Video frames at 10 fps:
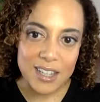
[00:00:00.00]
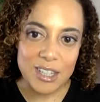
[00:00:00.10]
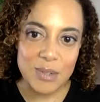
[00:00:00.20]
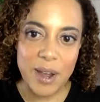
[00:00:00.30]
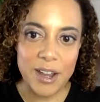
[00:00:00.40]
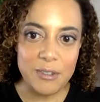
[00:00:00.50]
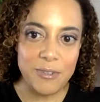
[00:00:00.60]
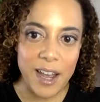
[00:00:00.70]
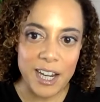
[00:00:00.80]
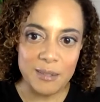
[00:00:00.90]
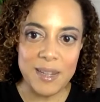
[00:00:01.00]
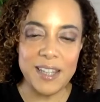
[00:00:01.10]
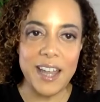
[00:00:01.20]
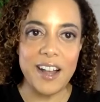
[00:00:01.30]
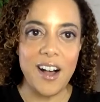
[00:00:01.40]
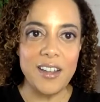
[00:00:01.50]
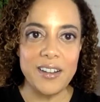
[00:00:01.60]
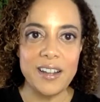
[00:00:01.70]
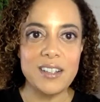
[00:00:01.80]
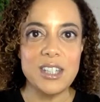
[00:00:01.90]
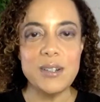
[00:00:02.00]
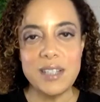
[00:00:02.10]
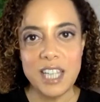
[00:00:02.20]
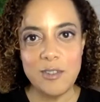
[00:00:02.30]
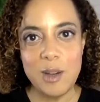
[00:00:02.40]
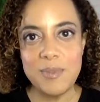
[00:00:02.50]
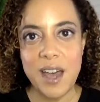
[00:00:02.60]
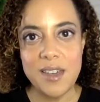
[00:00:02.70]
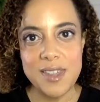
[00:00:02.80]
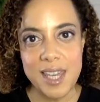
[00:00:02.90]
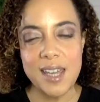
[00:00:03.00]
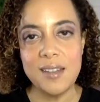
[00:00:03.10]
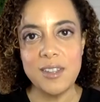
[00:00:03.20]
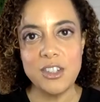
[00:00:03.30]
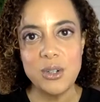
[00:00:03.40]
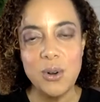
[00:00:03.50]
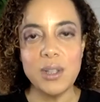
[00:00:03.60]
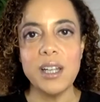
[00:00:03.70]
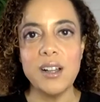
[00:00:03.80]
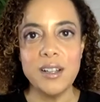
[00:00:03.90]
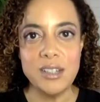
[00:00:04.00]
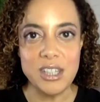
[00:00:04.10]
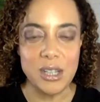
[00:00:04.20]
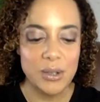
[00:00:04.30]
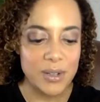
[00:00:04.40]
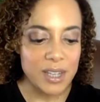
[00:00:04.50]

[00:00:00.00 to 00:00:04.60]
So why are you fighting me? Like all you got to do is give up that thing that you're holding on to.